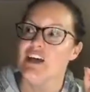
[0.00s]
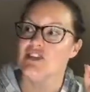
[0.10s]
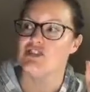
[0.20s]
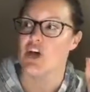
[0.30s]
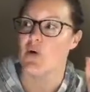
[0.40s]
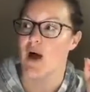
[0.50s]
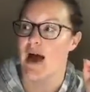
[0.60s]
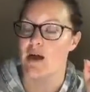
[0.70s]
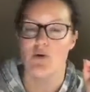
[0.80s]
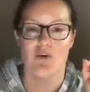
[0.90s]
So
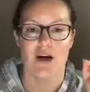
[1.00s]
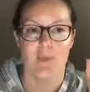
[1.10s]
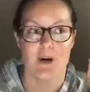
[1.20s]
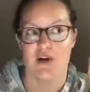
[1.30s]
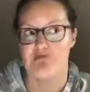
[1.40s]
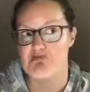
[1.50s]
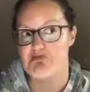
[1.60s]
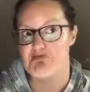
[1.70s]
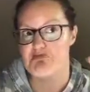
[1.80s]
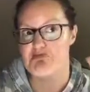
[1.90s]
I woke up
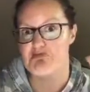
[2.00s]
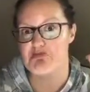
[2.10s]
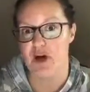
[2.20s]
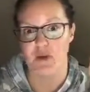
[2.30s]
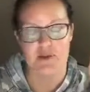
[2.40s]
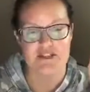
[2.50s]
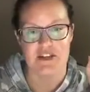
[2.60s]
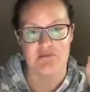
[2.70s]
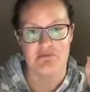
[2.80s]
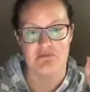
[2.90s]
kind of
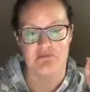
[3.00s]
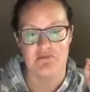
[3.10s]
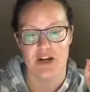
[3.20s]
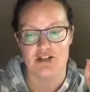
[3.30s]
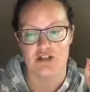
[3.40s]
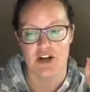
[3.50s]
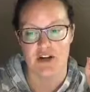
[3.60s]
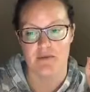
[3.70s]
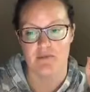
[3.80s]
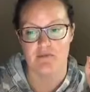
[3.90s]
pissy
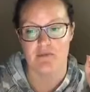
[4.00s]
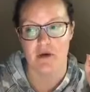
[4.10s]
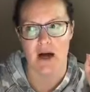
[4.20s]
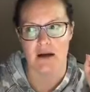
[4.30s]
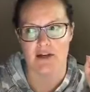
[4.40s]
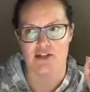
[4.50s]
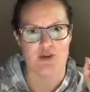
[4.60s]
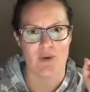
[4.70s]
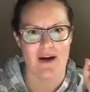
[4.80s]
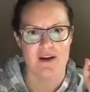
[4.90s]
yesterday. I'm not
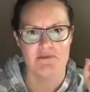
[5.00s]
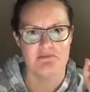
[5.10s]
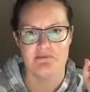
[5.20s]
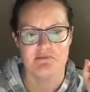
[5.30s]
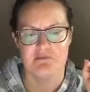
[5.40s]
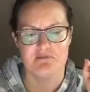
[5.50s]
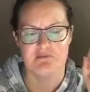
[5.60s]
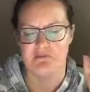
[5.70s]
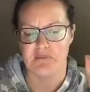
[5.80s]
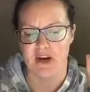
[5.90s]
sure why.
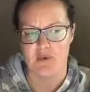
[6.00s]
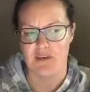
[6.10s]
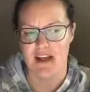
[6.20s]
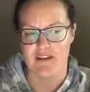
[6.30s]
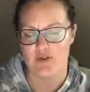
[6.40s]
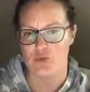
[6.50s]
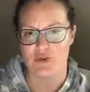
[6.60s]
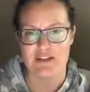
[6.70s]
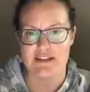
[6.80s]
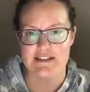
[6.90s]
I don't really have a
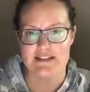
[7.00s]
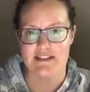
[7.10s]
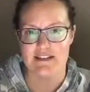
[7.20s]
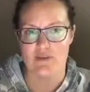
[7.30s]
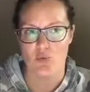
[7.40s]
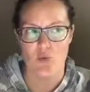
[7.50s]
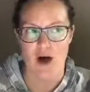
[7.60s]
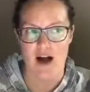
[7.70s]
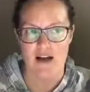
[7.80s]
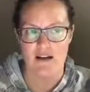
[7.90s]
reason
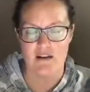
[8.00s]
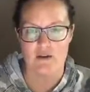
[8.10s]
why,